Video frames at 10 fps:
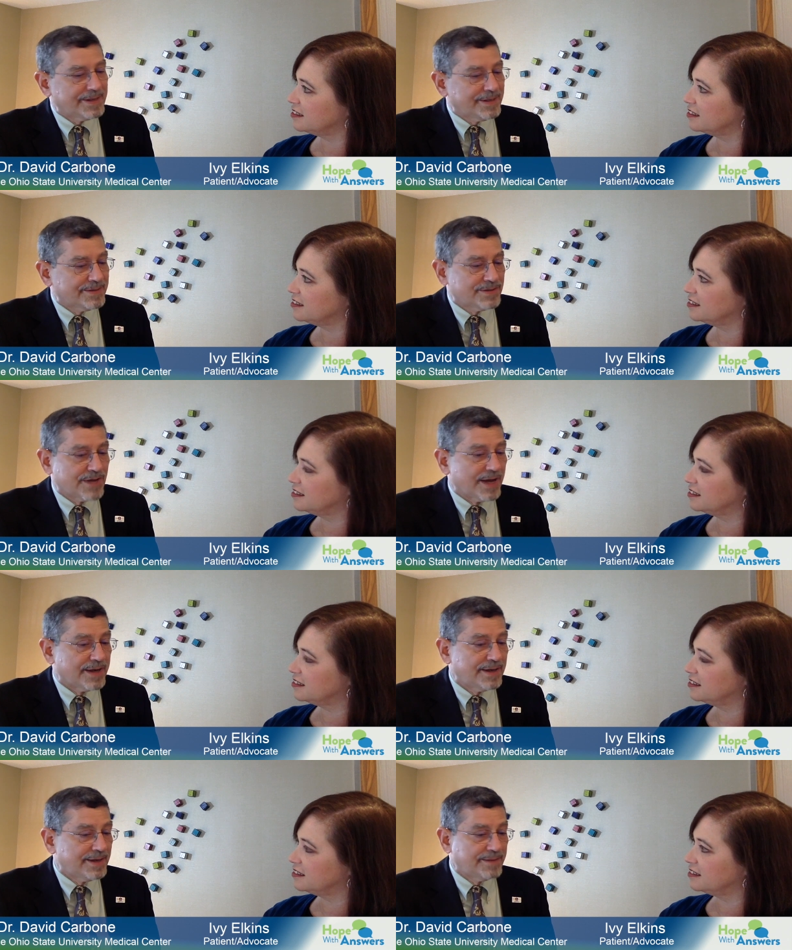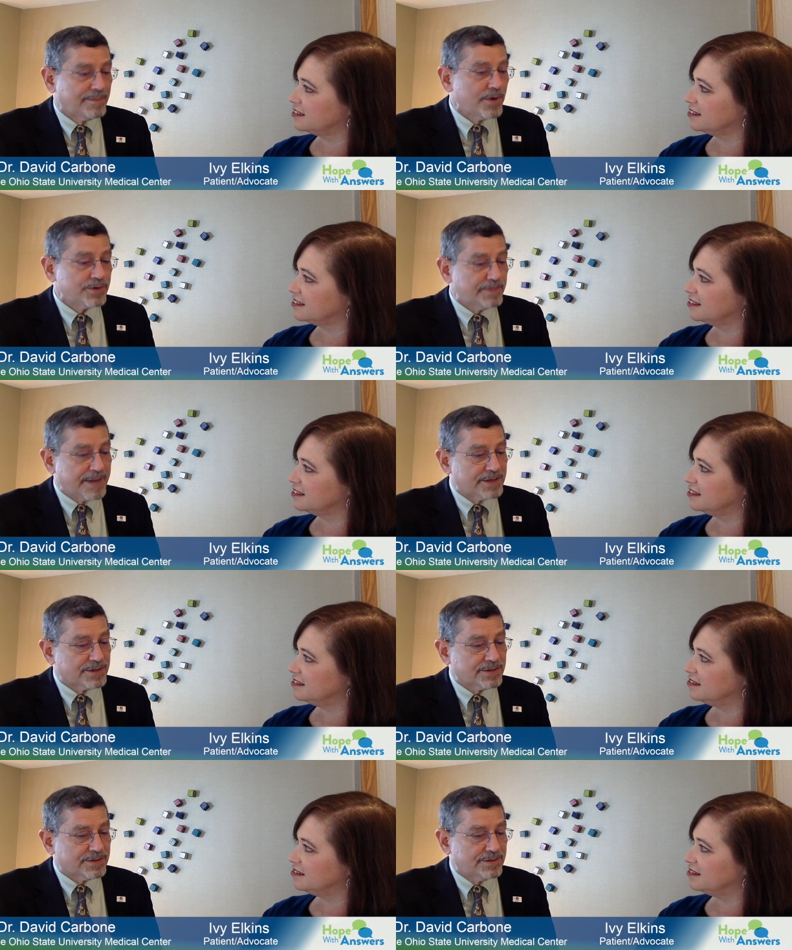Speaker 1: is done in most
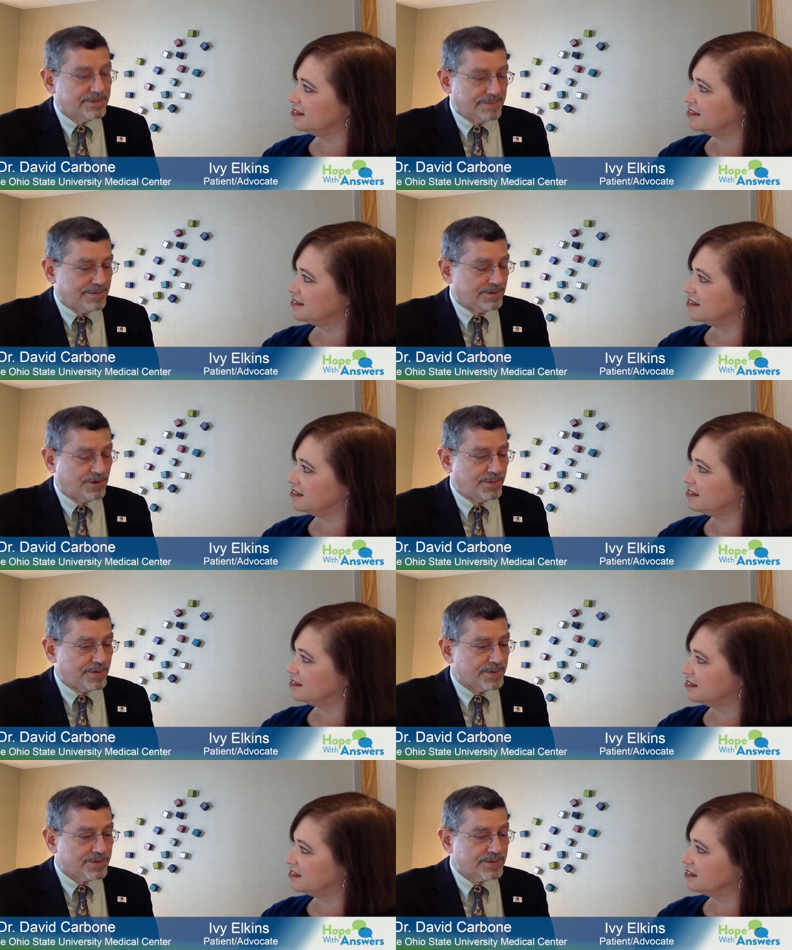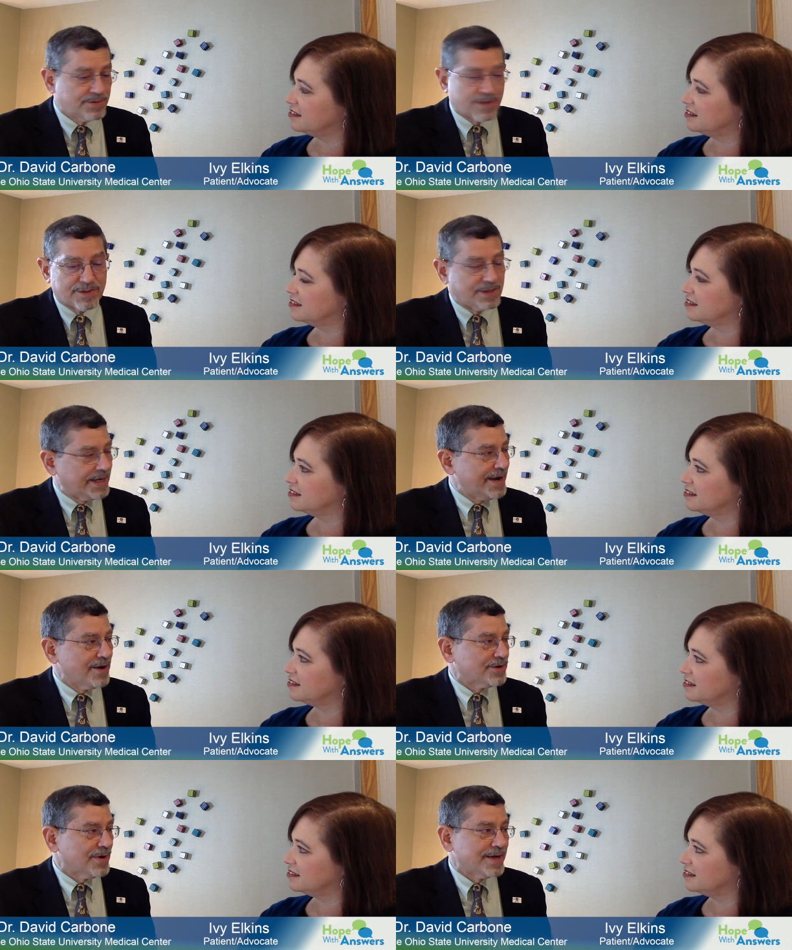patients' tumors just to
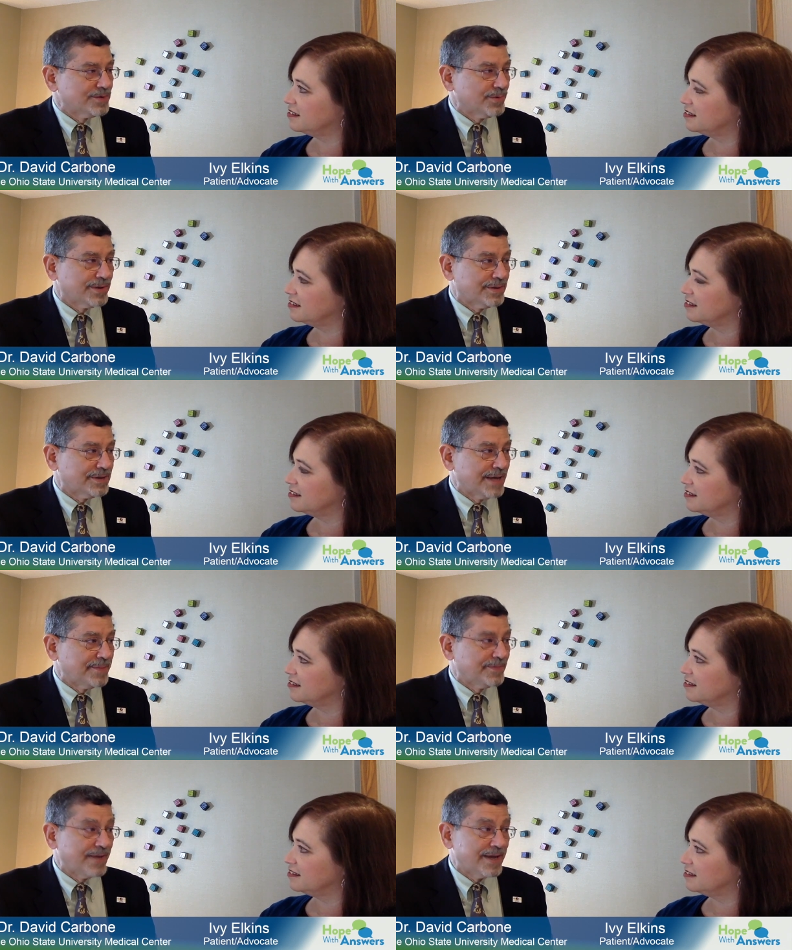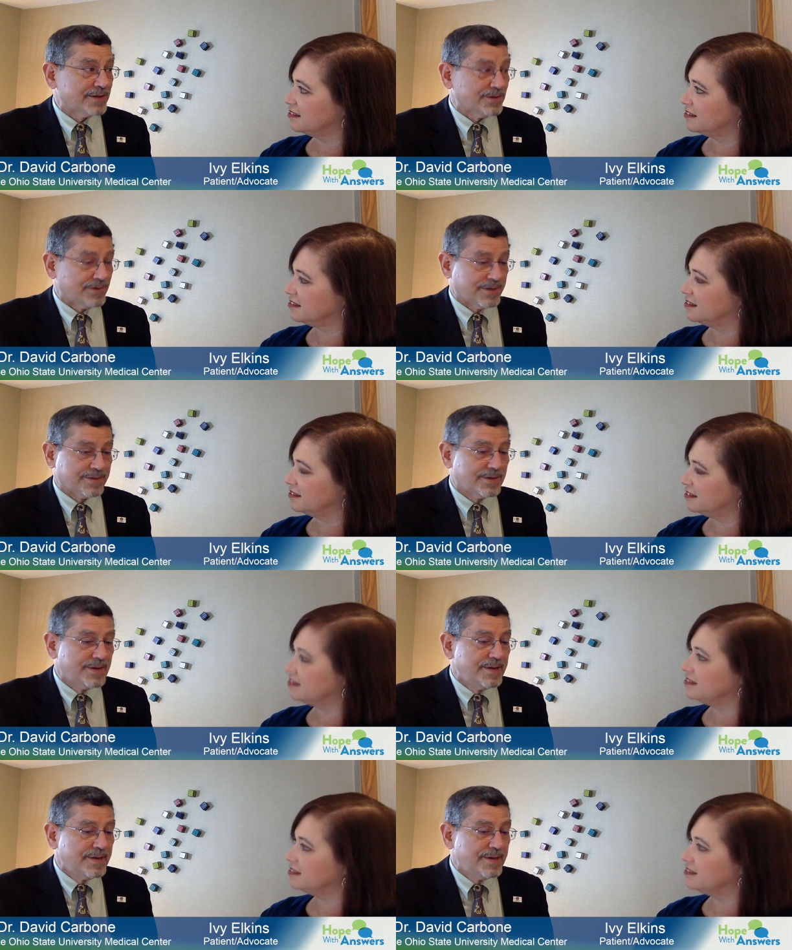characterize what the type of cancer is.